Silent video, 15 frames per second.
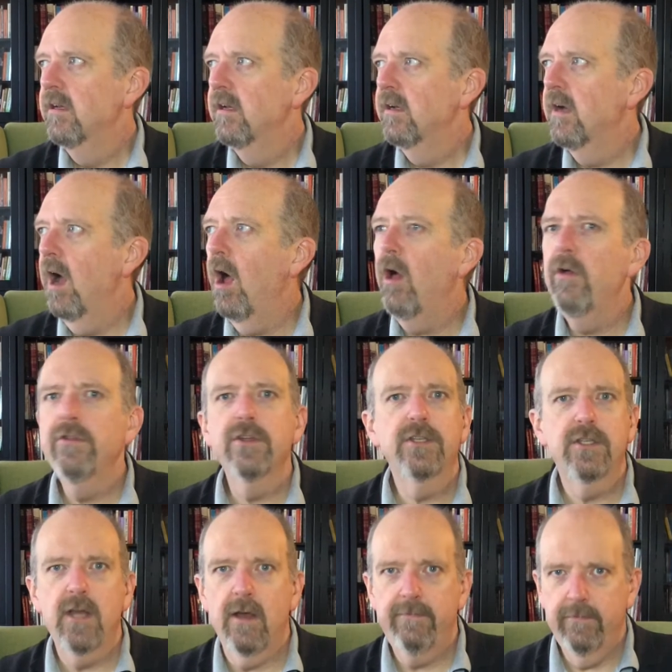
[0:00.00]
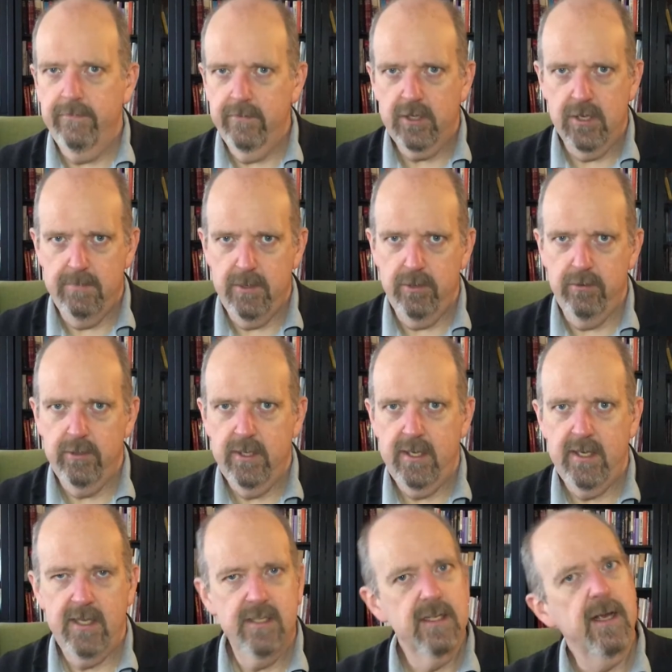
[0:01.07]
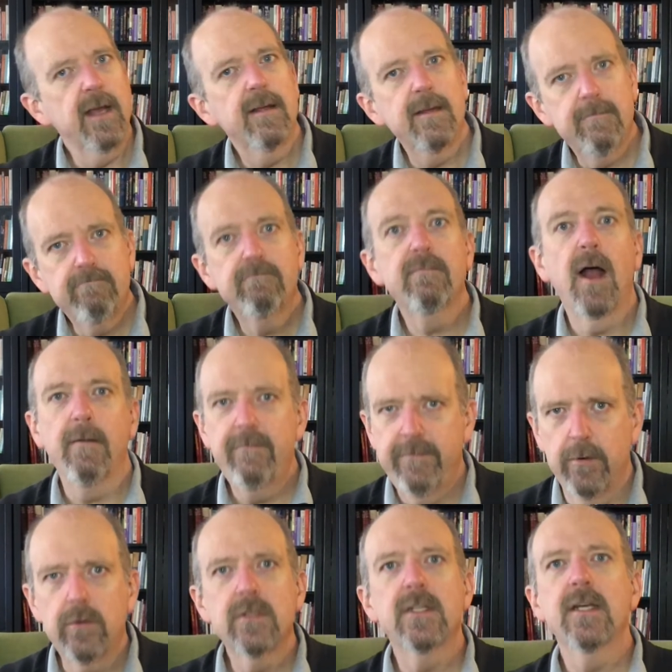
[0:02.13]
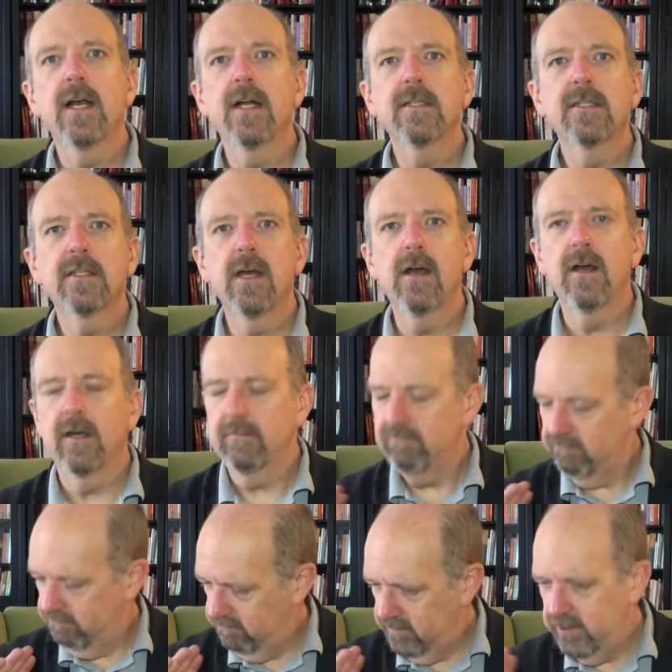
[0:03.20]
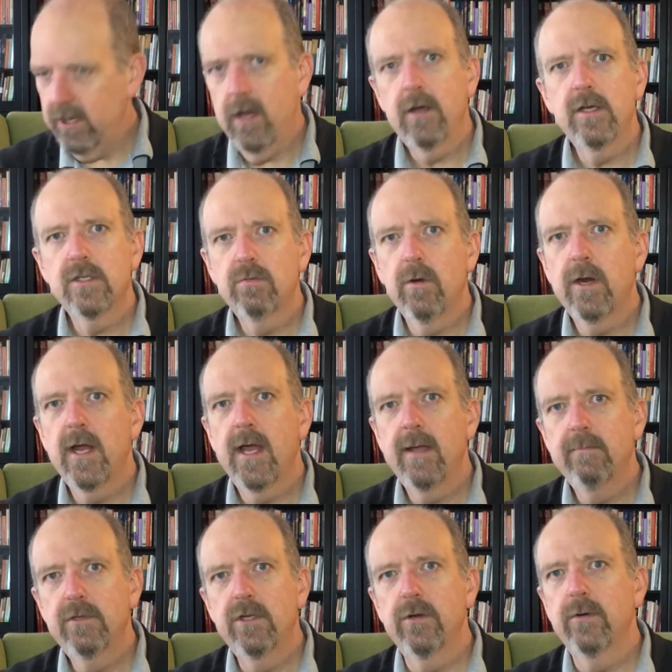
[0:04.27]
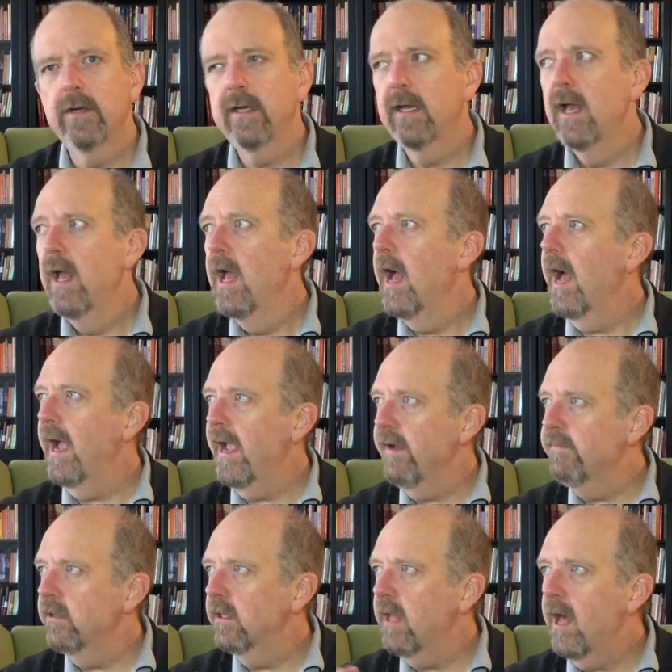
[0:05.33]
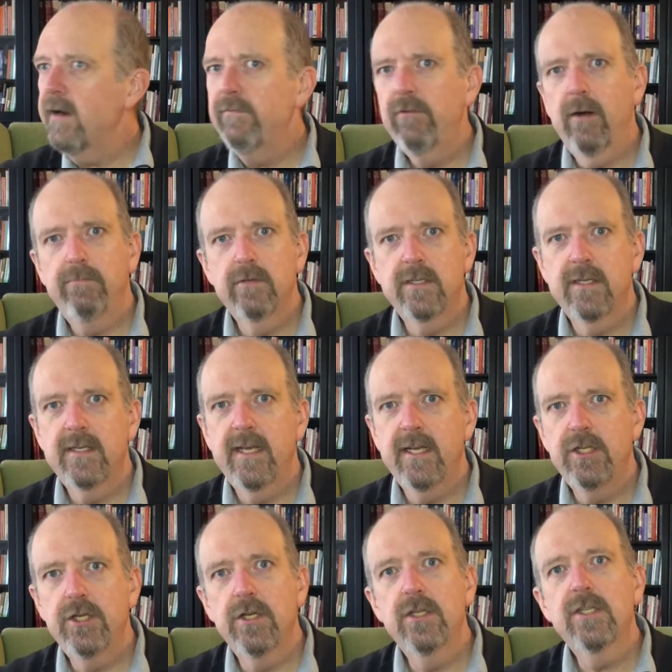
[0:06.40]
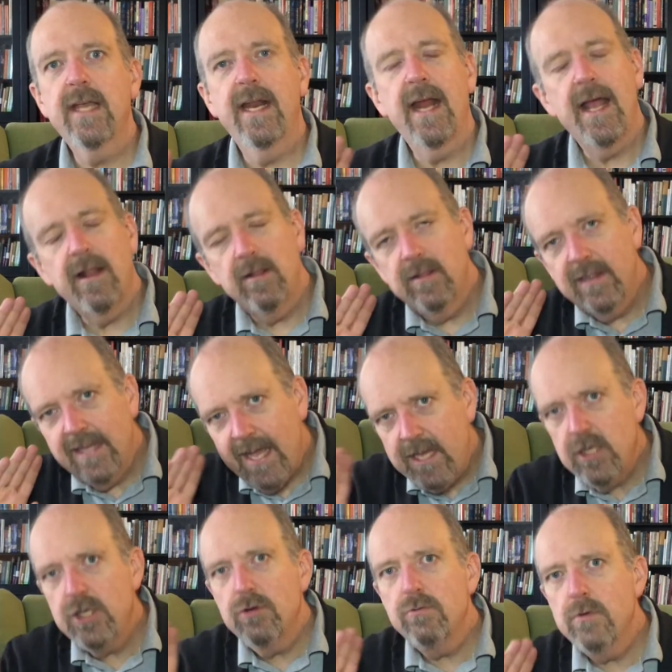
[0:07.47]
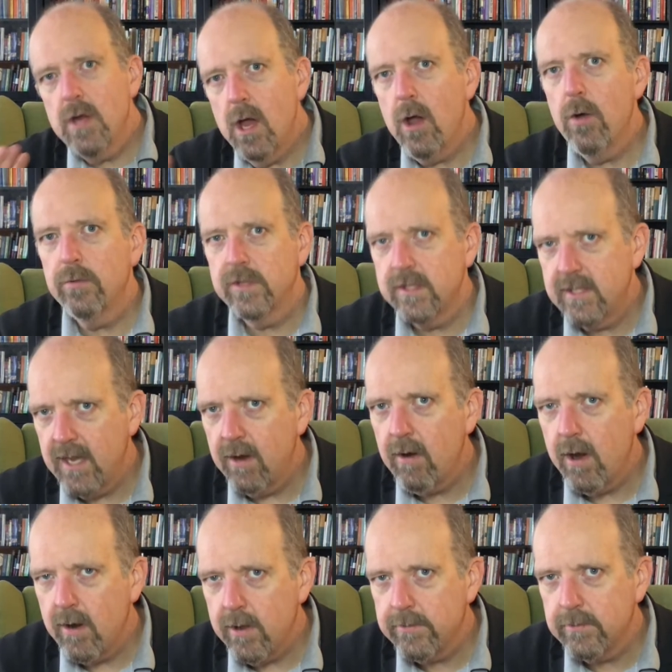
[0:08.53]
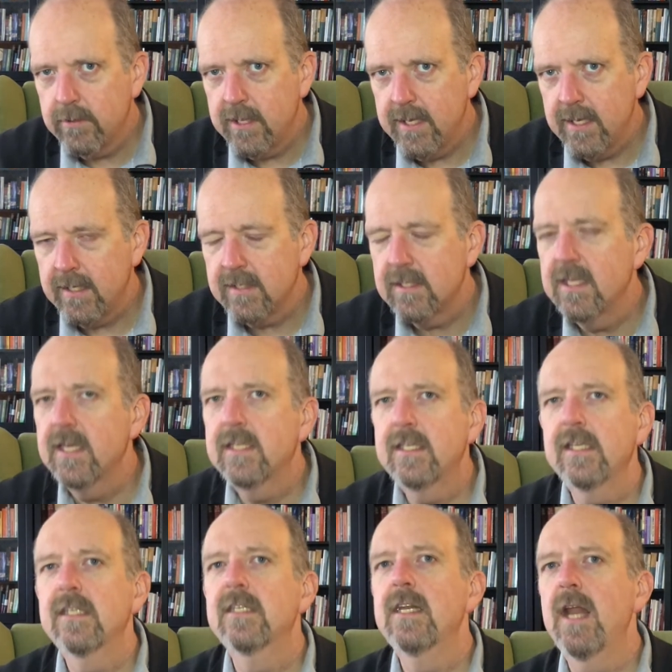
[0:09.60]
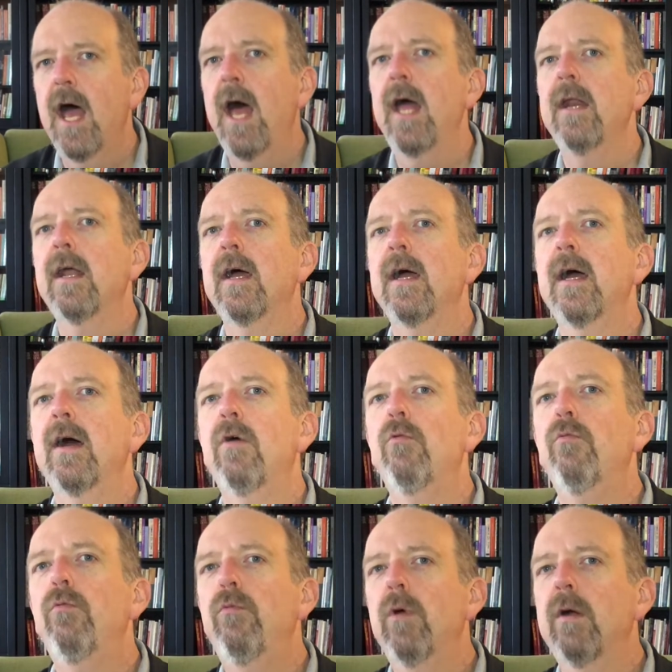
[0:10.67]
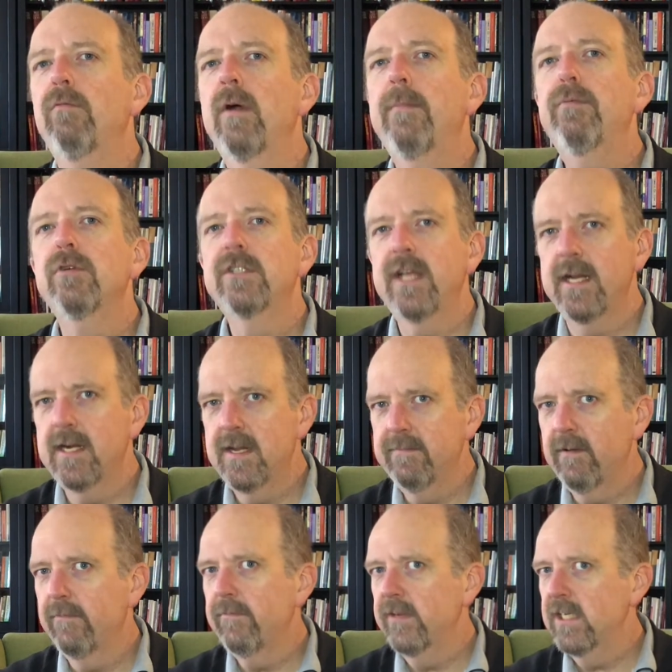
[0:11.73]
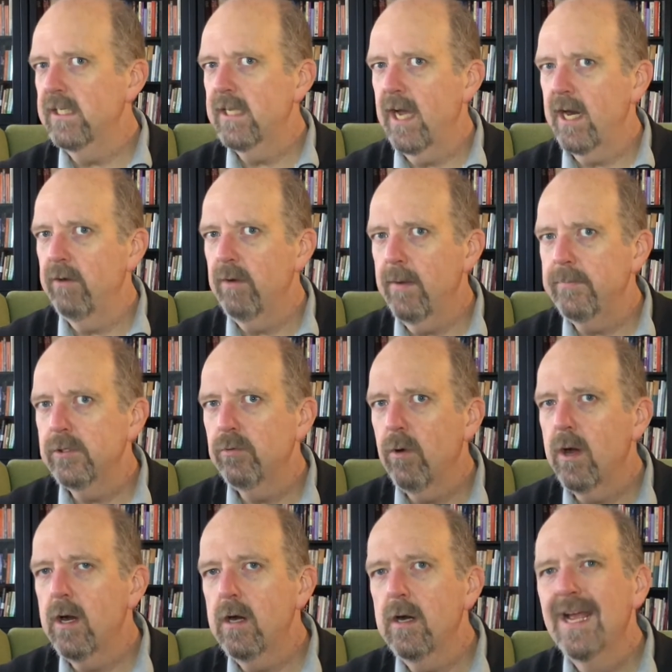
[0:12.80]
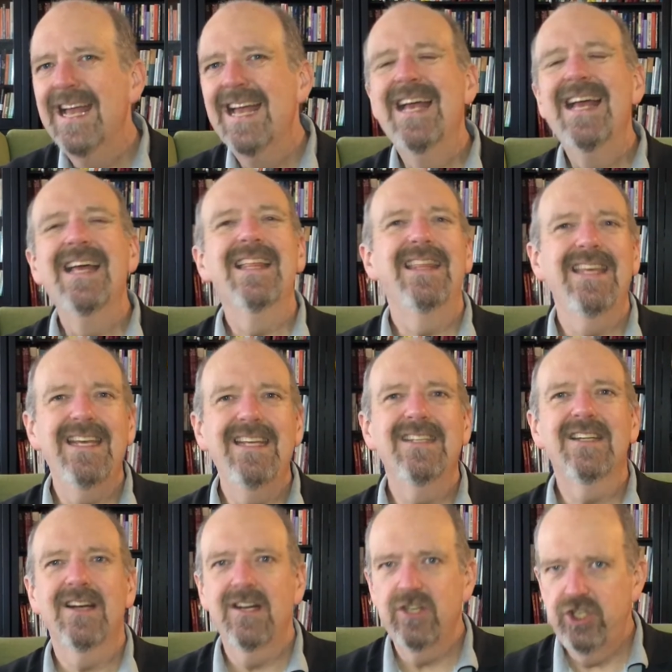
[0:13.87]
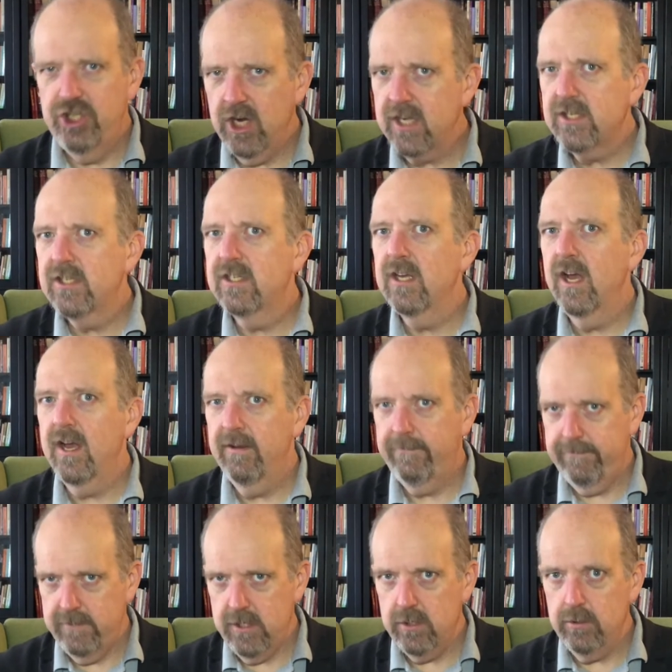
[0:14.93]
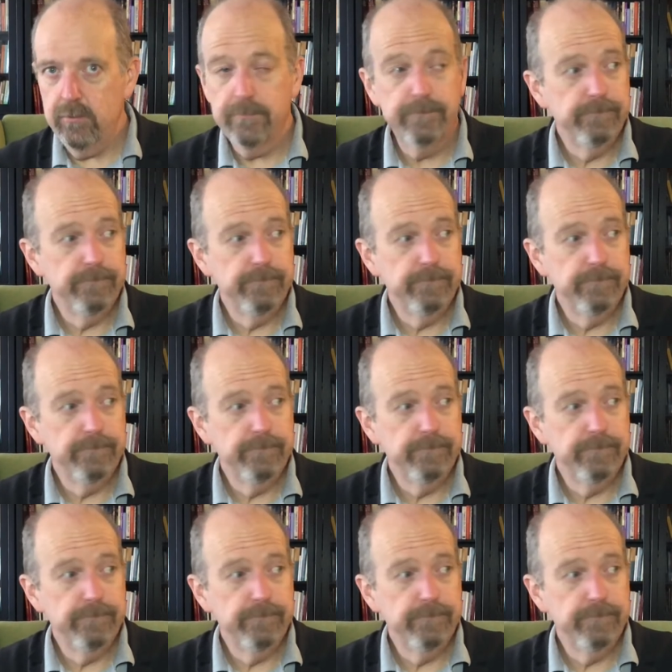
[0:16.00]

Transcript: all the stuff of a community. He's like, I'm focusing on song. Song is what I am doing. I have a lot of representations, and I'll let you know that there are other things. This is not representative of an entire repertoire. These are just a few.